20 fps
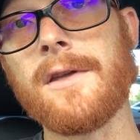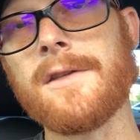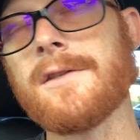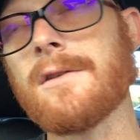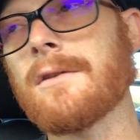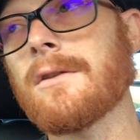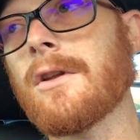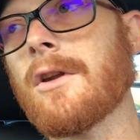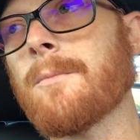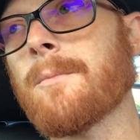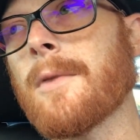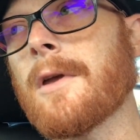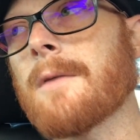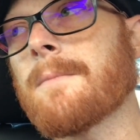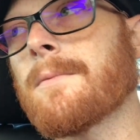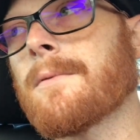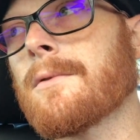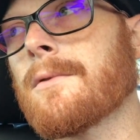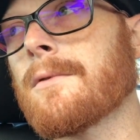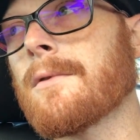So a lot of
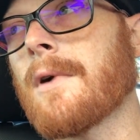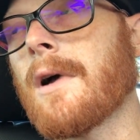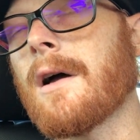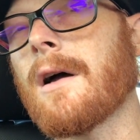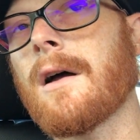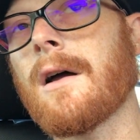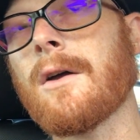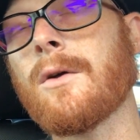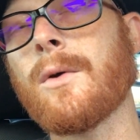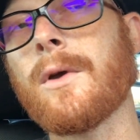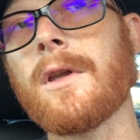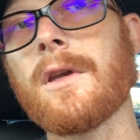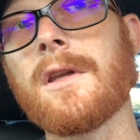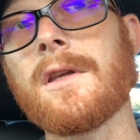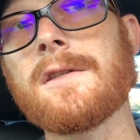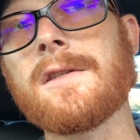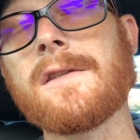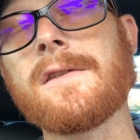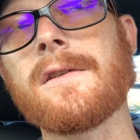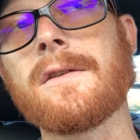people, a quick and
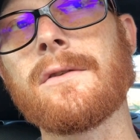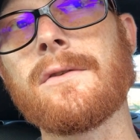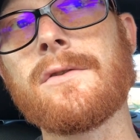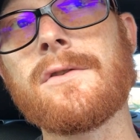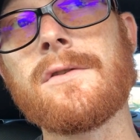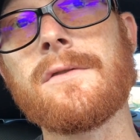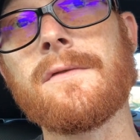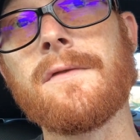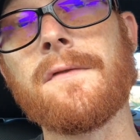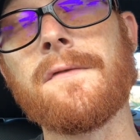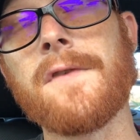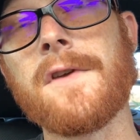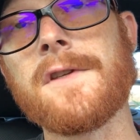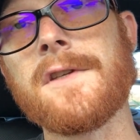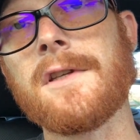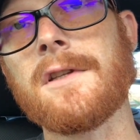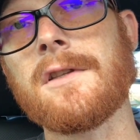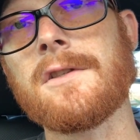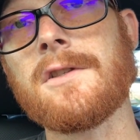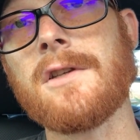easy solution for
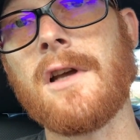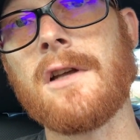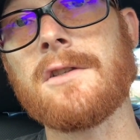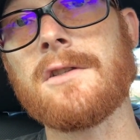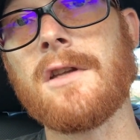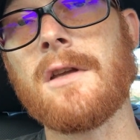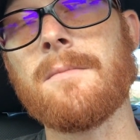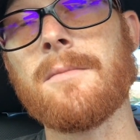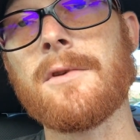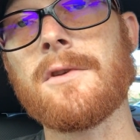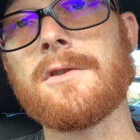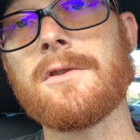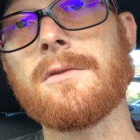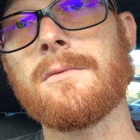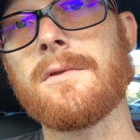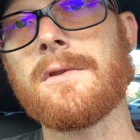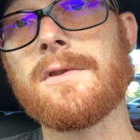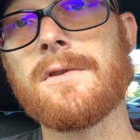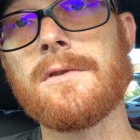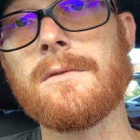fixing the charge temp issue
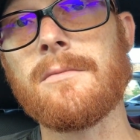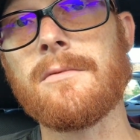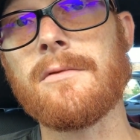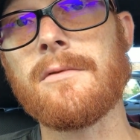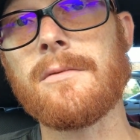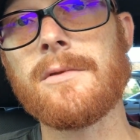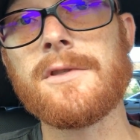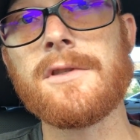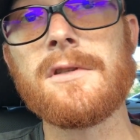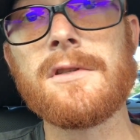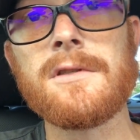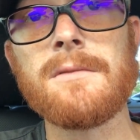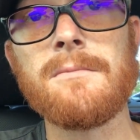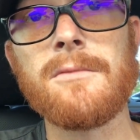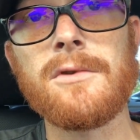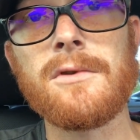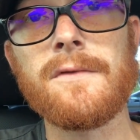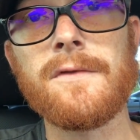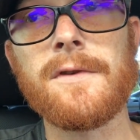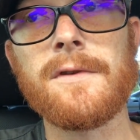with the Subaru is just to
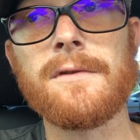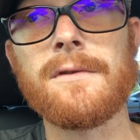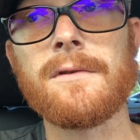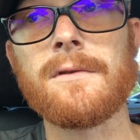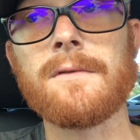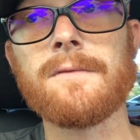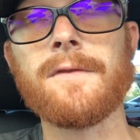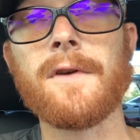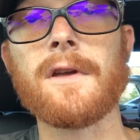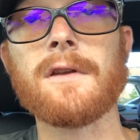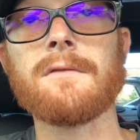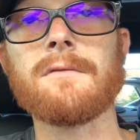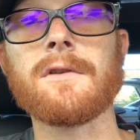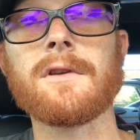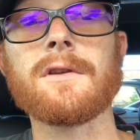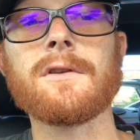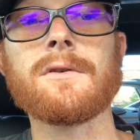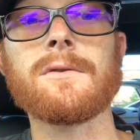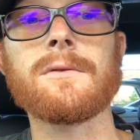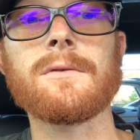move your factory
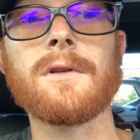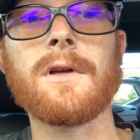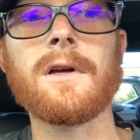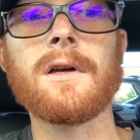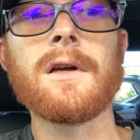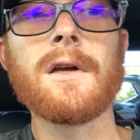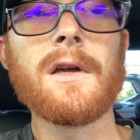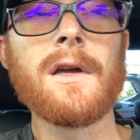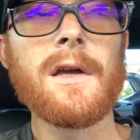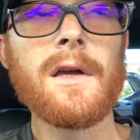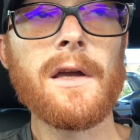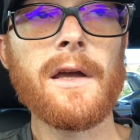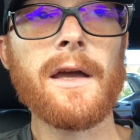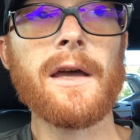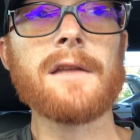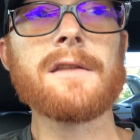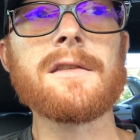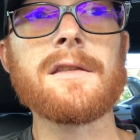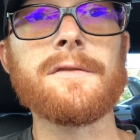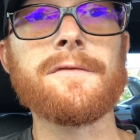intercooler
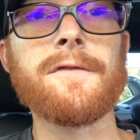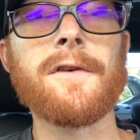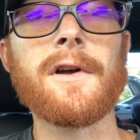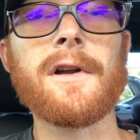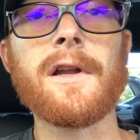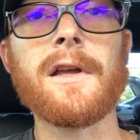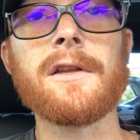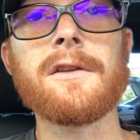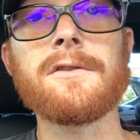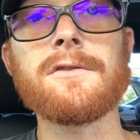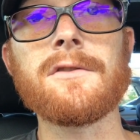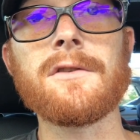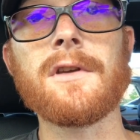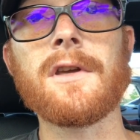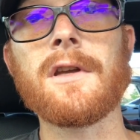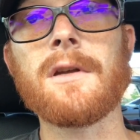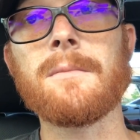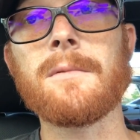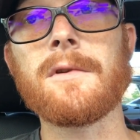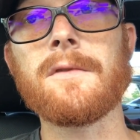out to the front, and you do
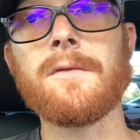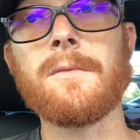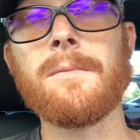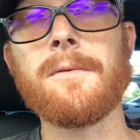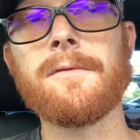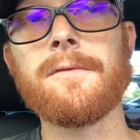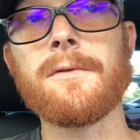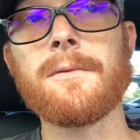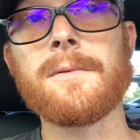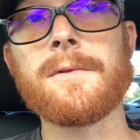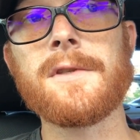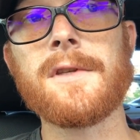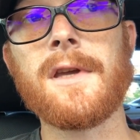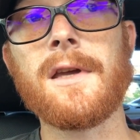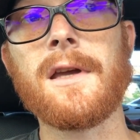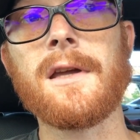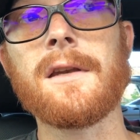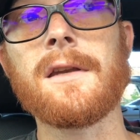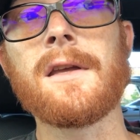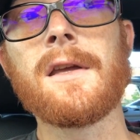get a bit of a performance
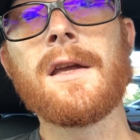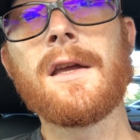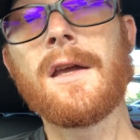gain.